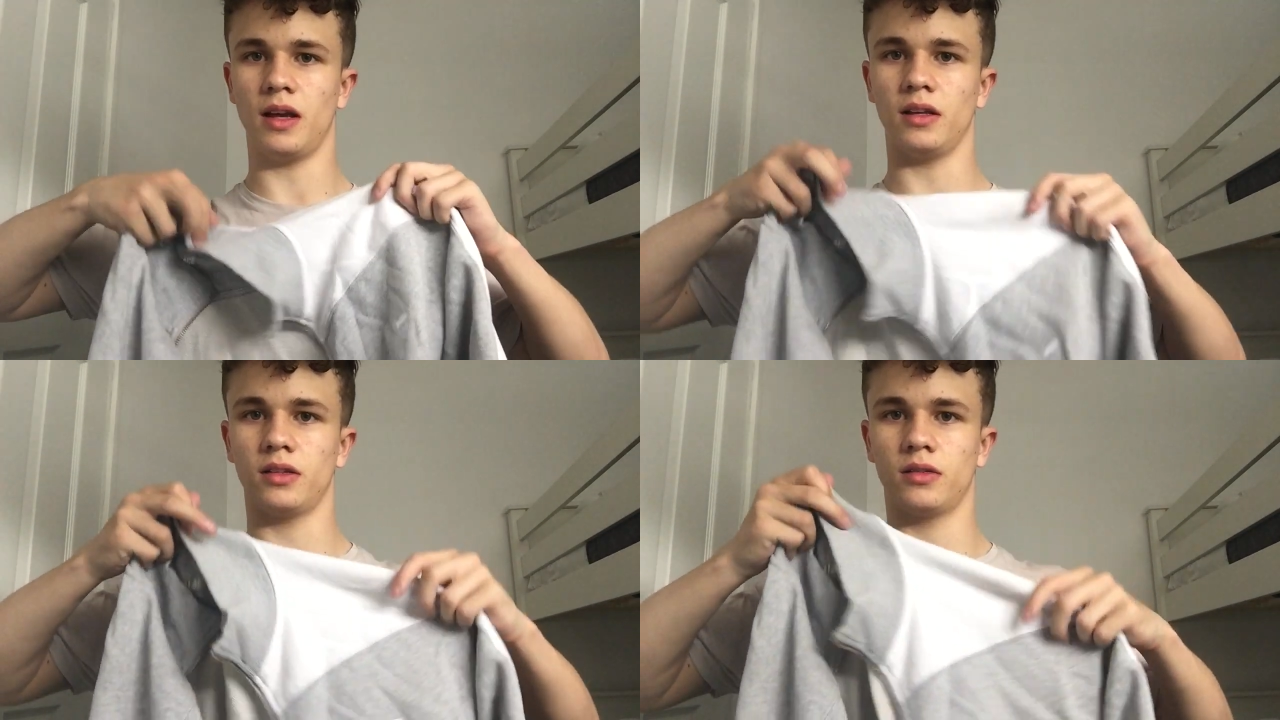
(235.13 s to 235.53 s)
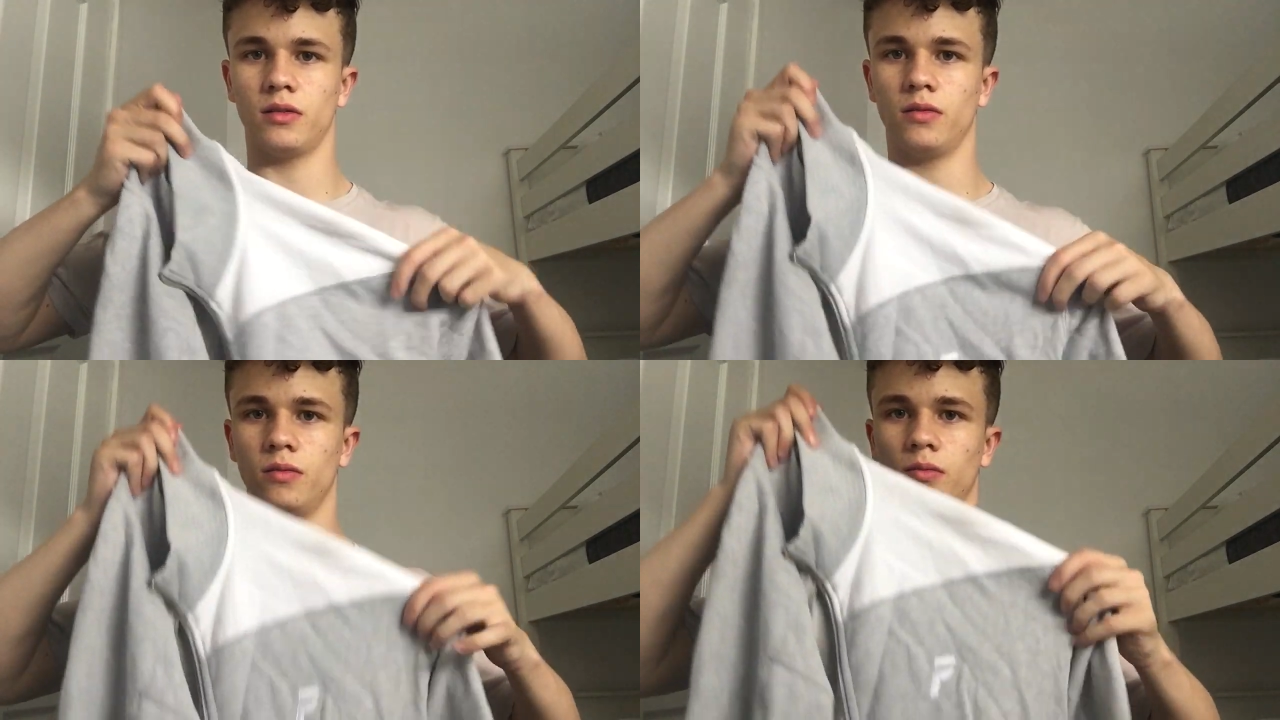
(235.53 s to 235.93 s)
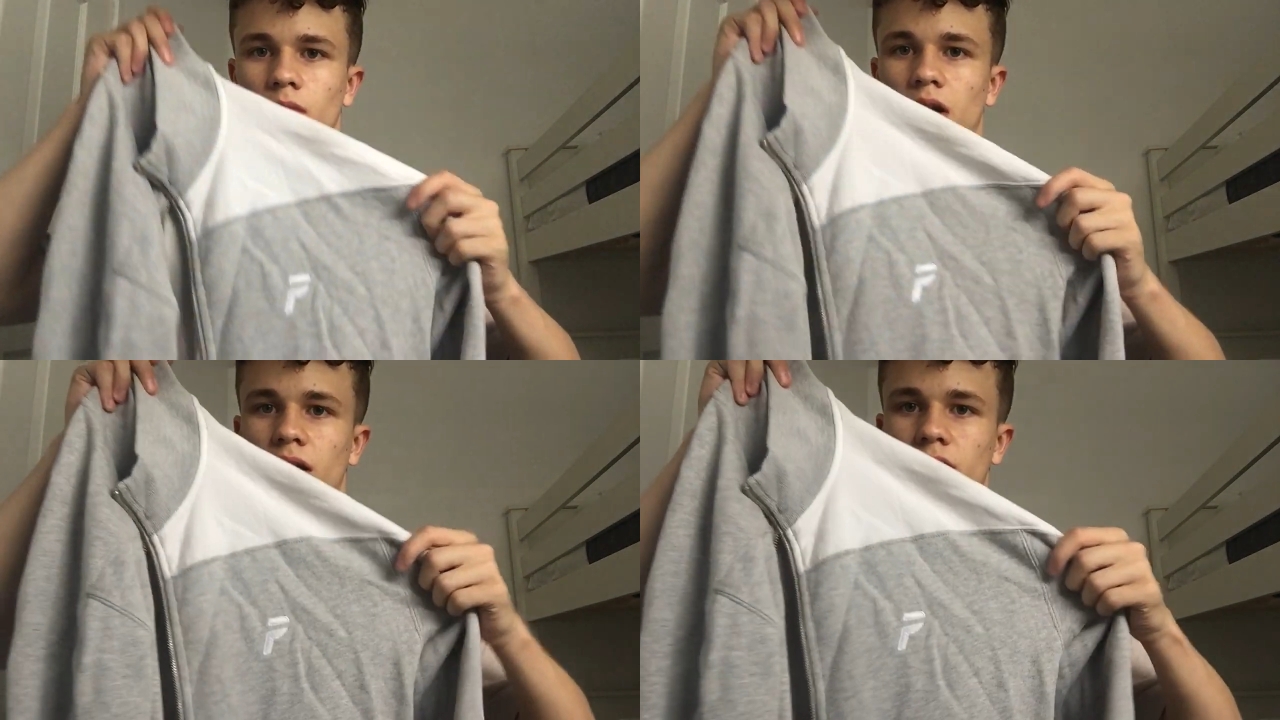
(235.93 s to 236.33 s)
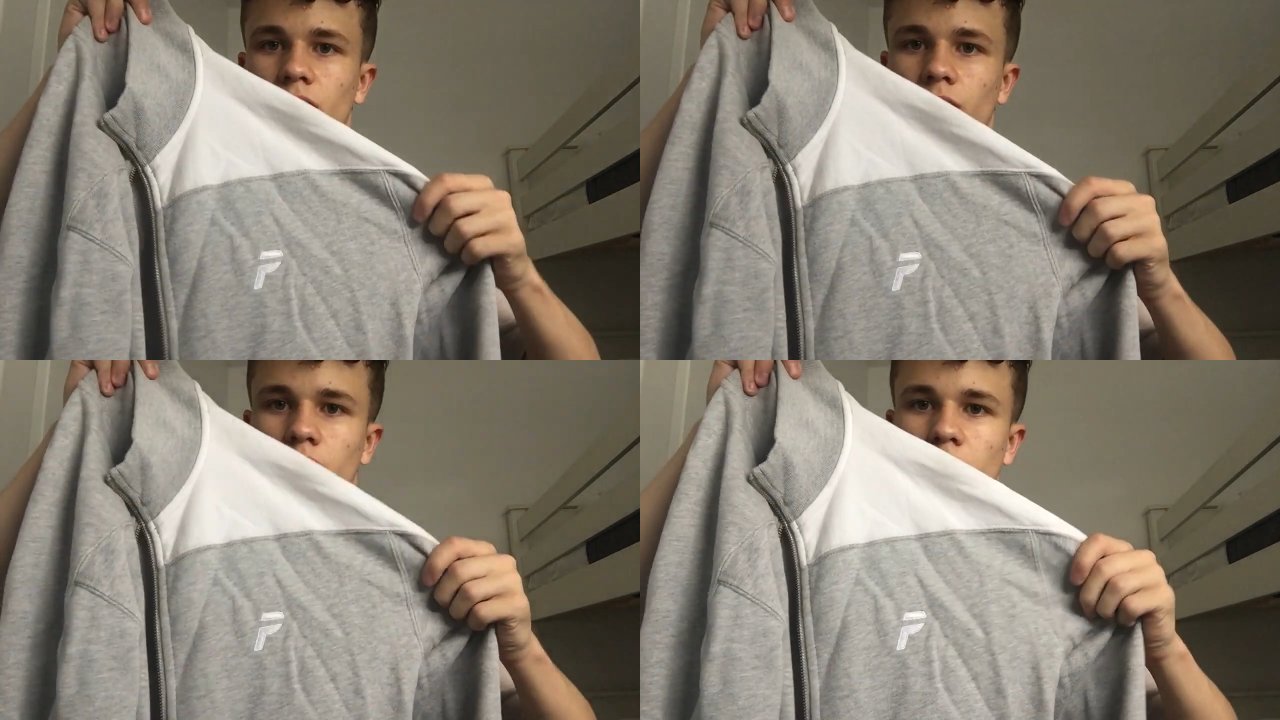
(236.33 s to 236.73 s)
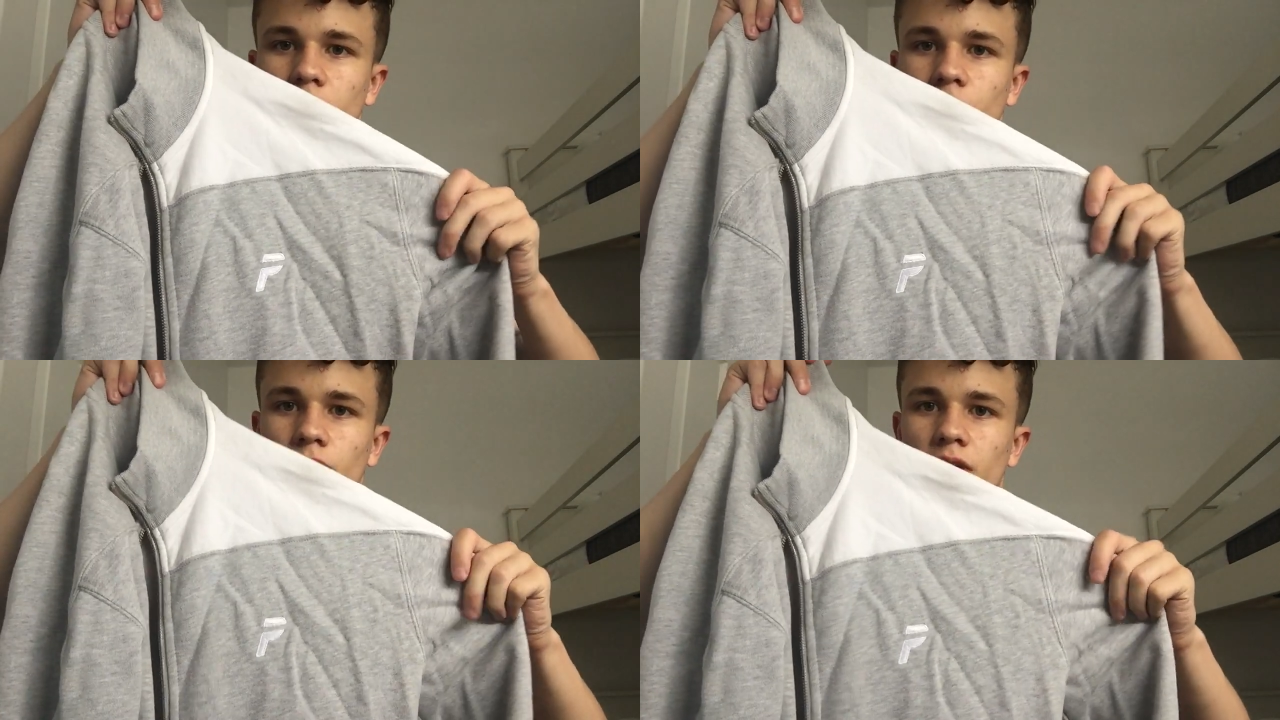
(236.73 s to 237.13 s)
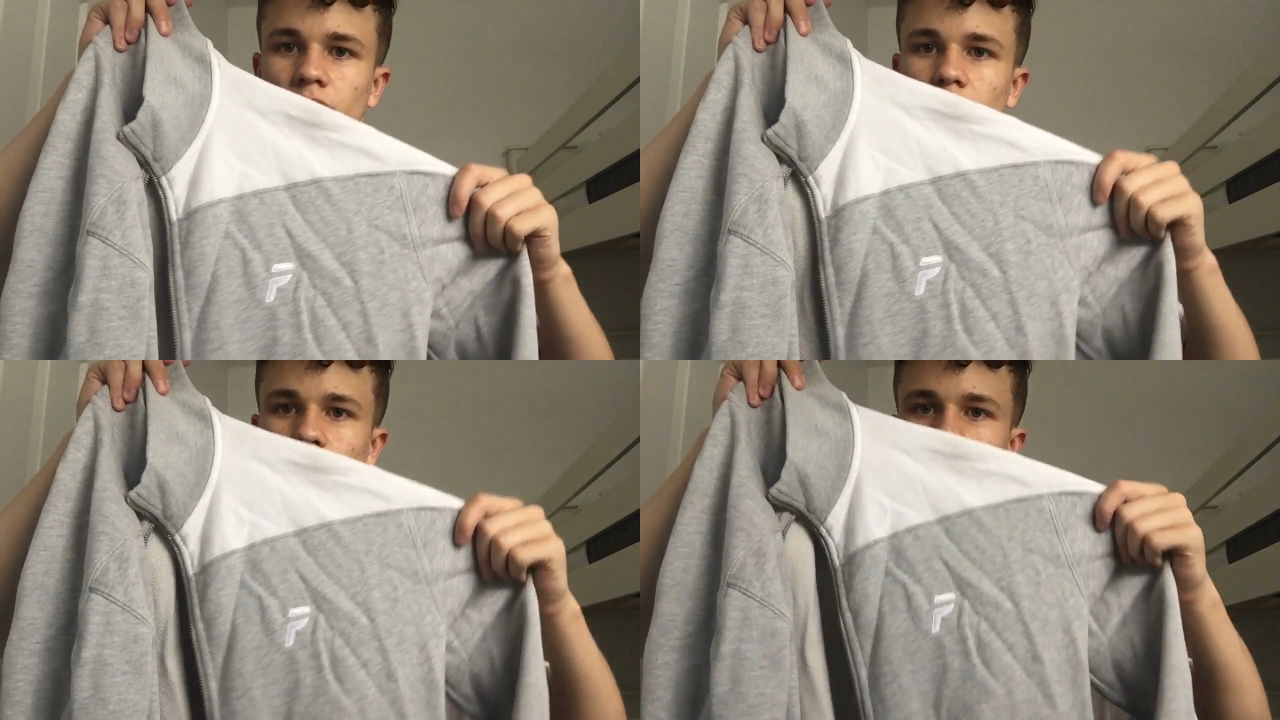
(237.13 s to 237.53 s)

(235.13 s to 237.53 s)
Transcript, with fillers: that's like two thirds of retail.